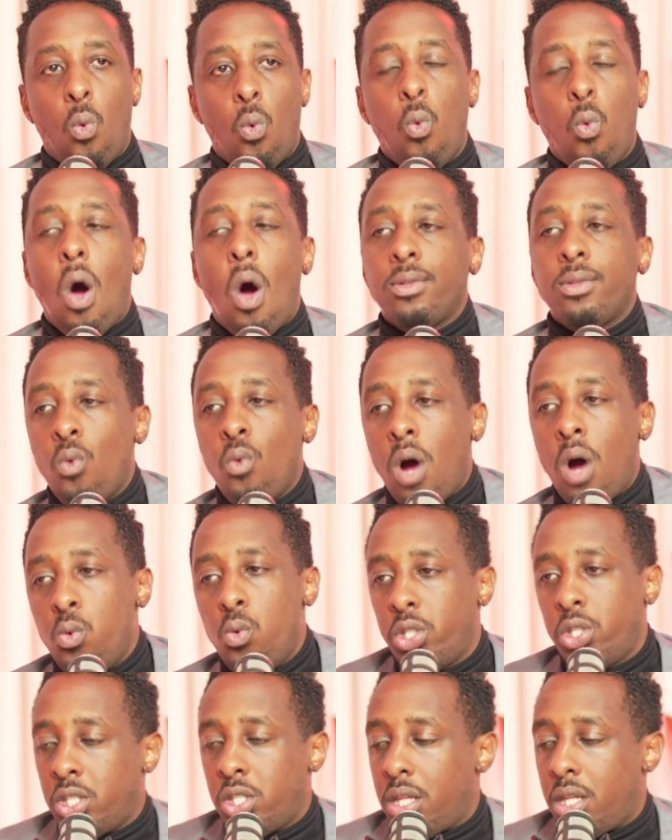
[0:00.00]
What
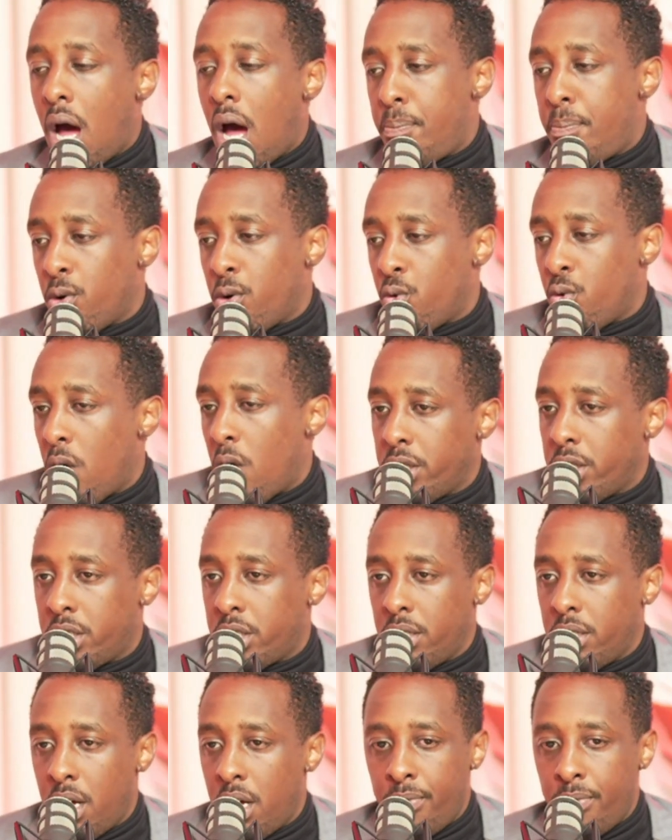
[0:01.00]
would stop a
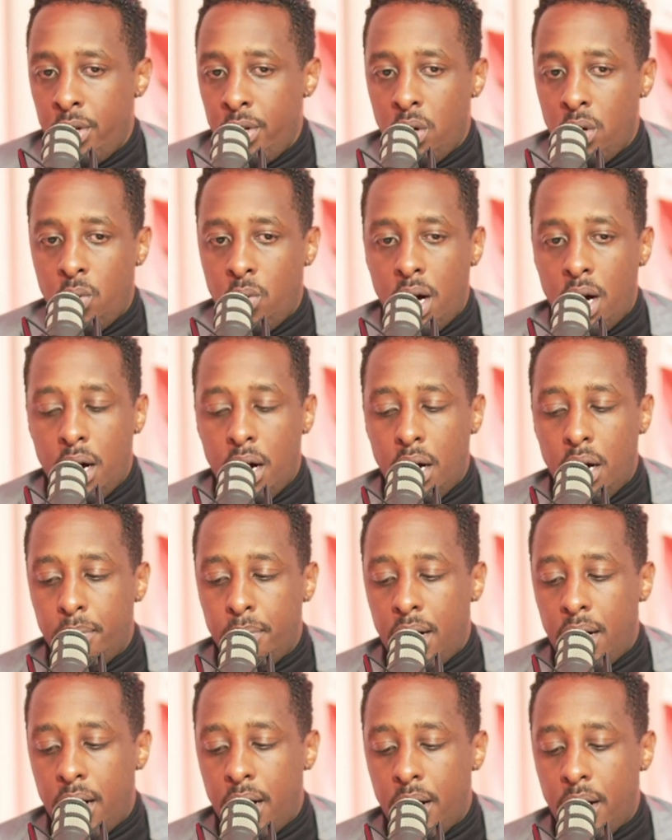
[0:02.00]
Russian,
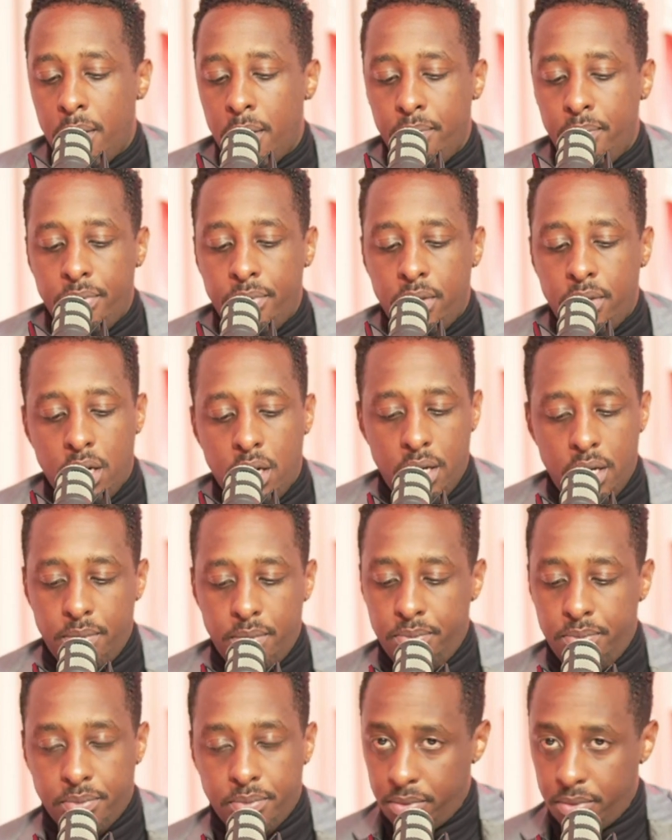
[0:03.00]
the
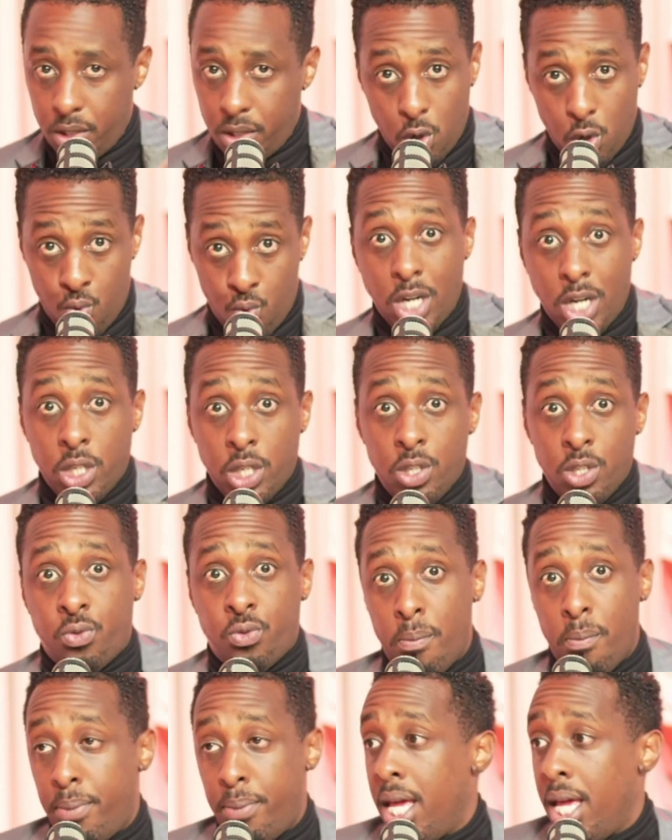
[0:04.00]
Russians
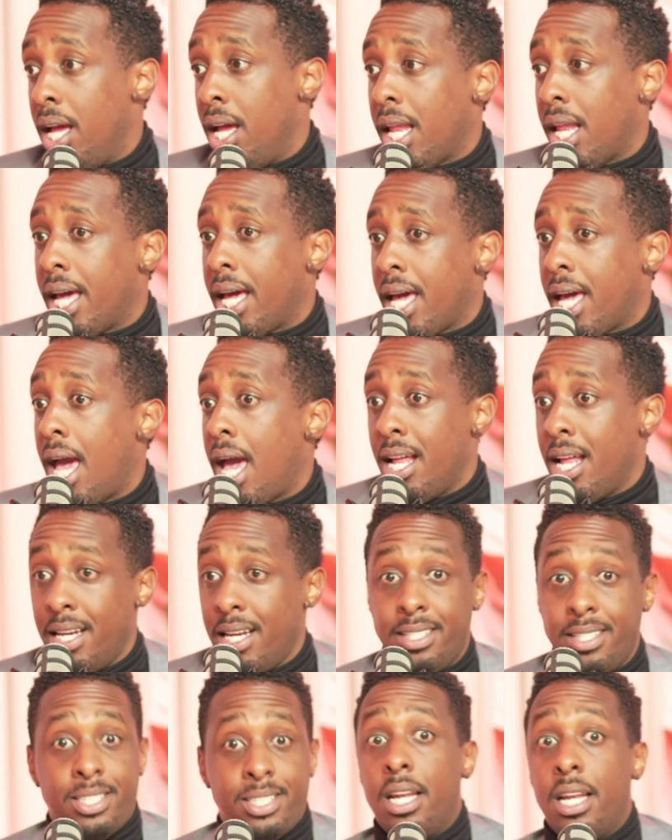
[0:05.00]
for being like, hey,
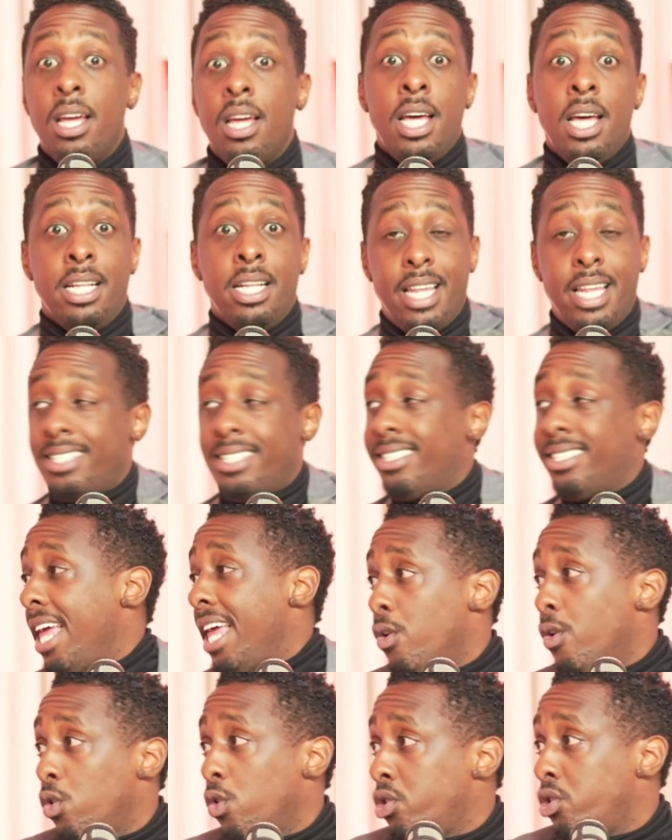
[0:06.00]
listen, this
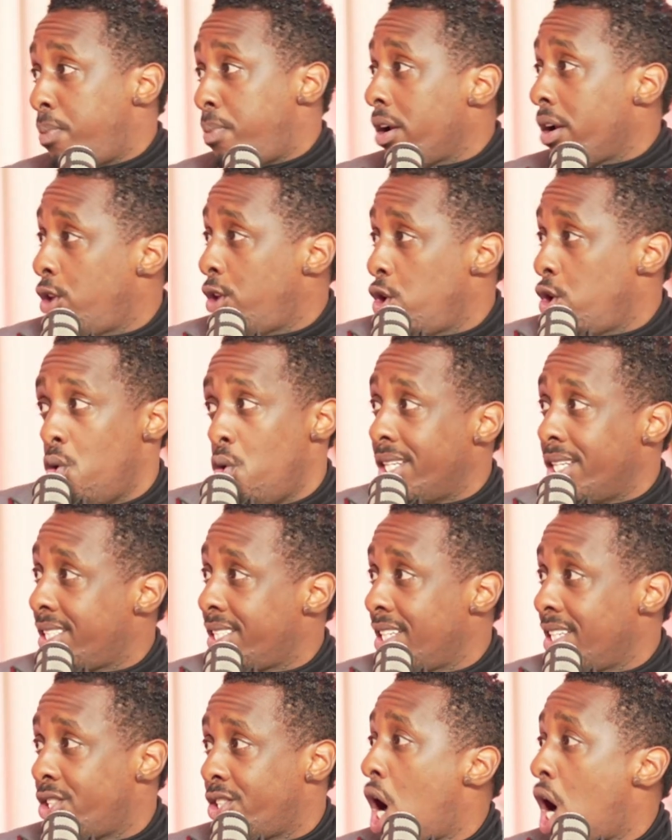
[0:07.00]
land was part of the
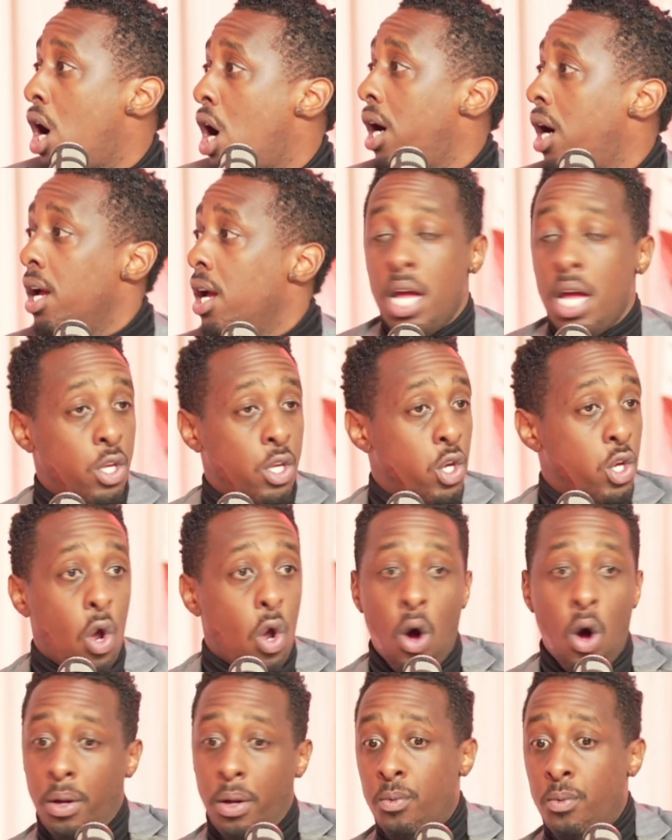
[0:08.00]
USSR.
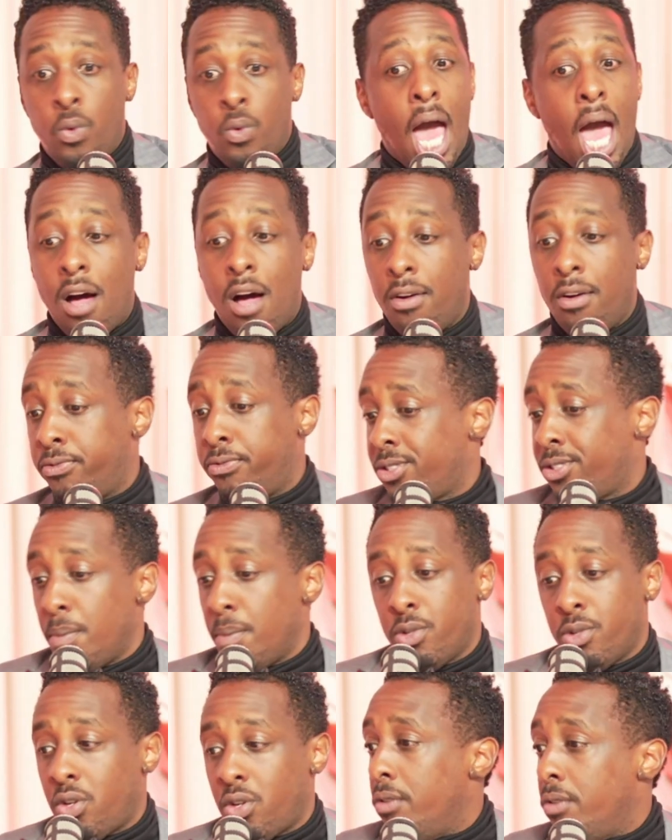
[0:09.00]
We have
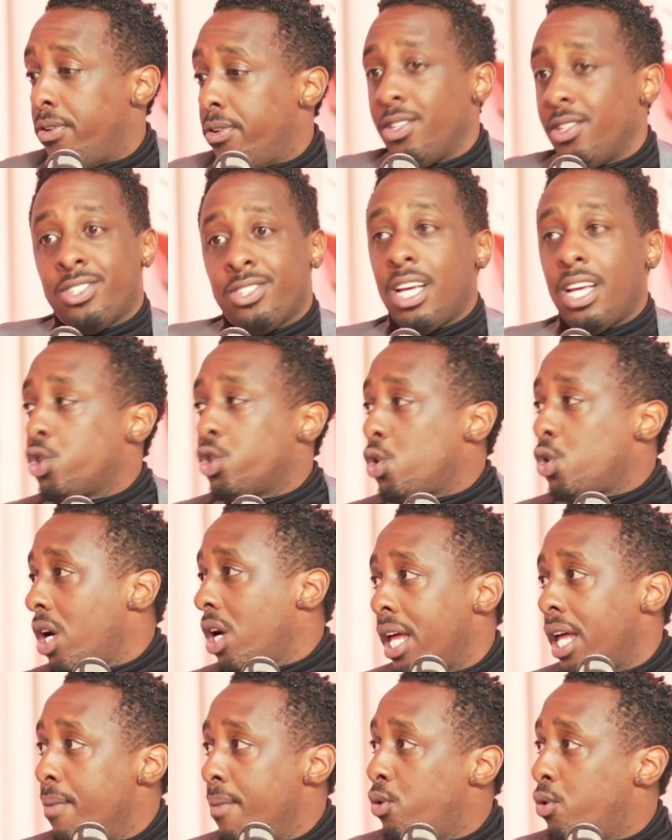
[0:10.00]
some sort of ancestral
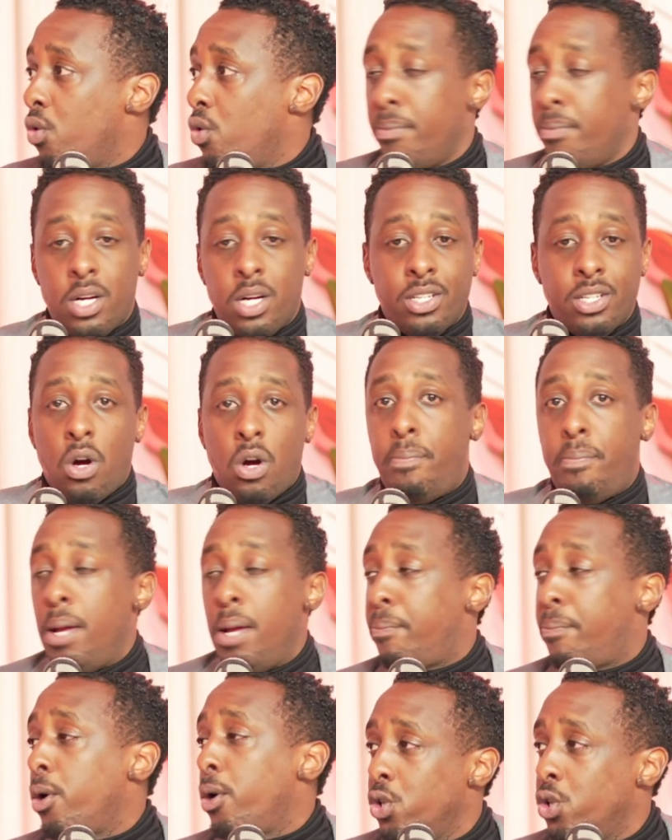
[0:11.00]
claim to it because our
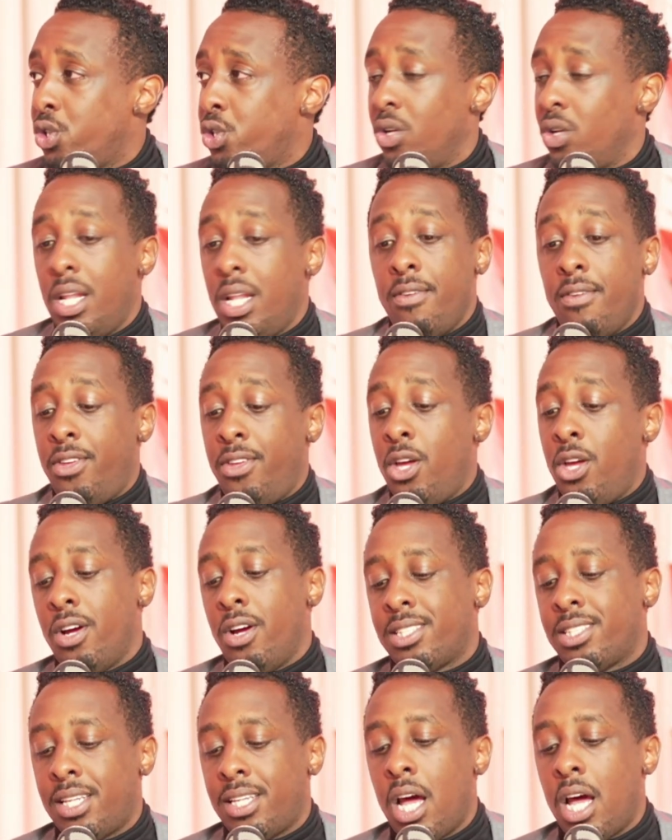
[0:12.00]
people used to live here,
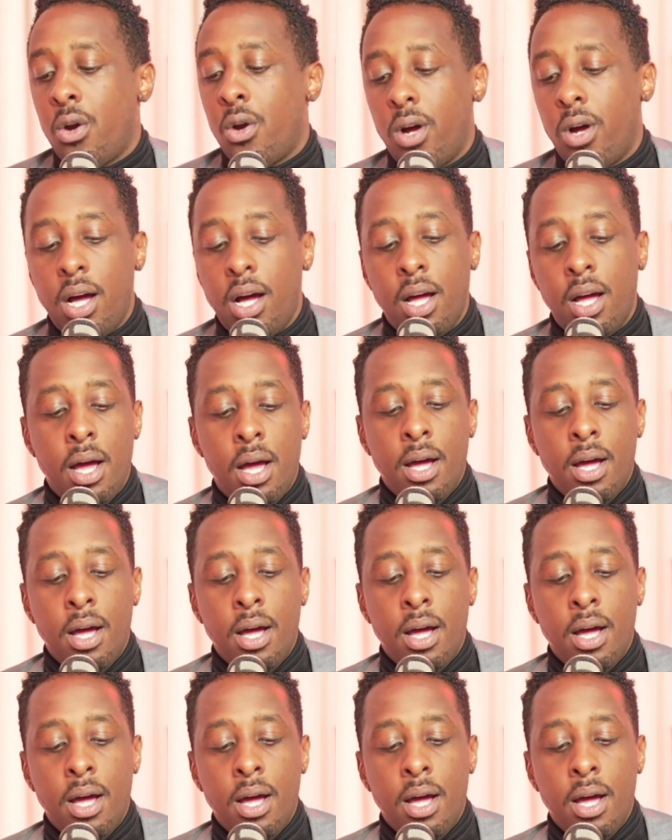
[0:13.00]
etc.